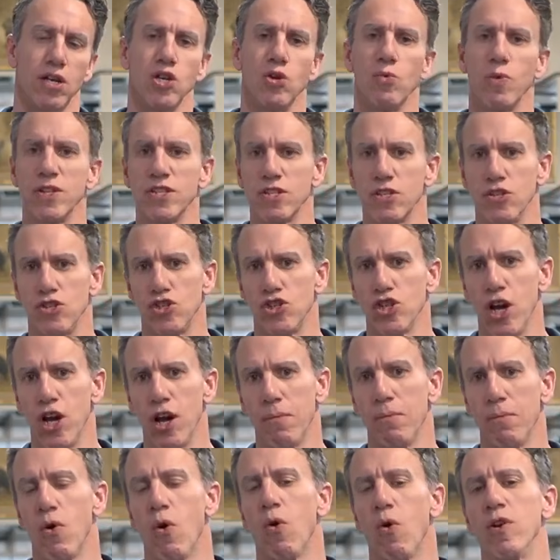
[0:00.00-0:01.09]
you went to
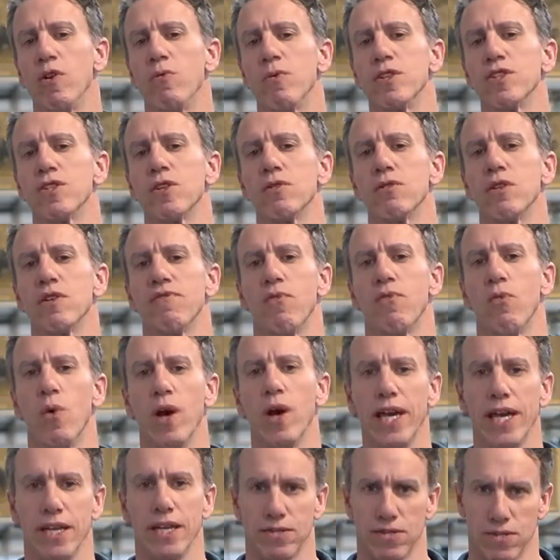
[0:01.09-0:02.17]
jump, or you went to lift
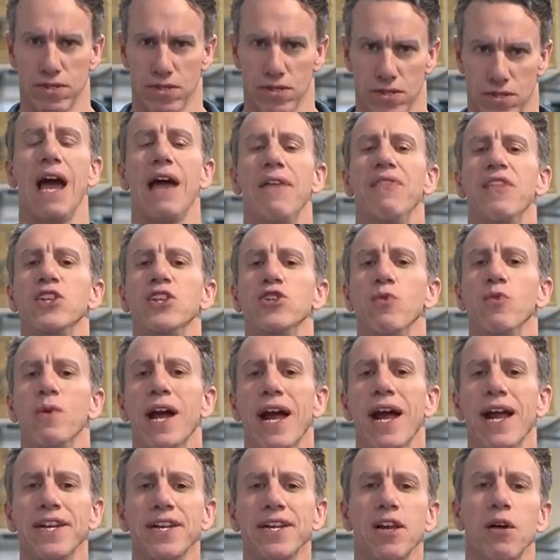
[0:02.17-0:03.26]
weights, and then you
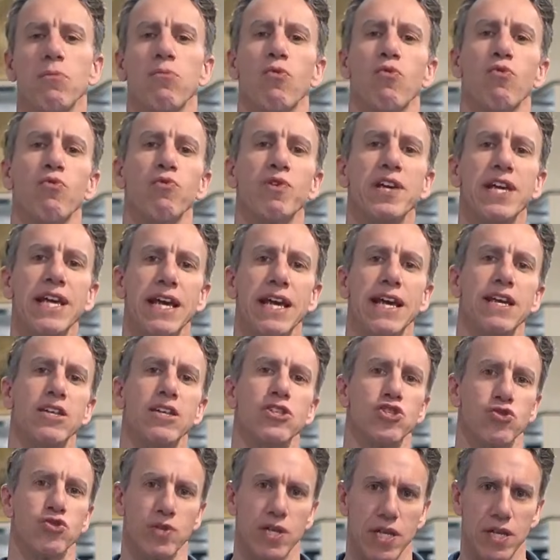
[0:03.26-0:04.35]
ended up
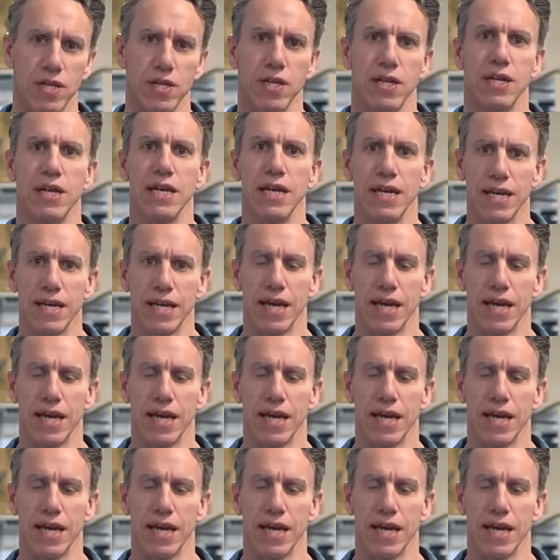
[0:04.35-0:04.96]
re-injuring the knee